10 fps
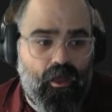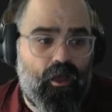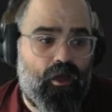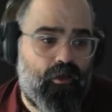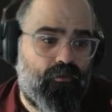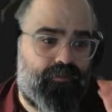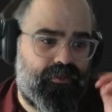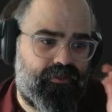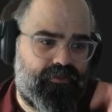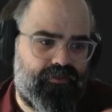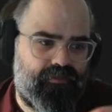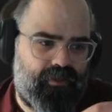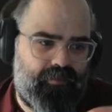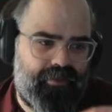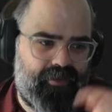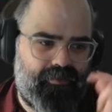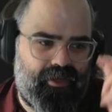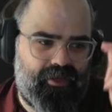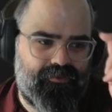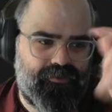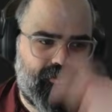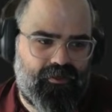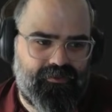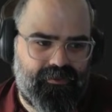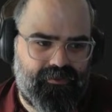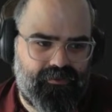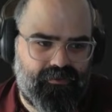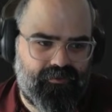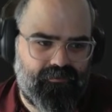Oh, because I made a page which caused it to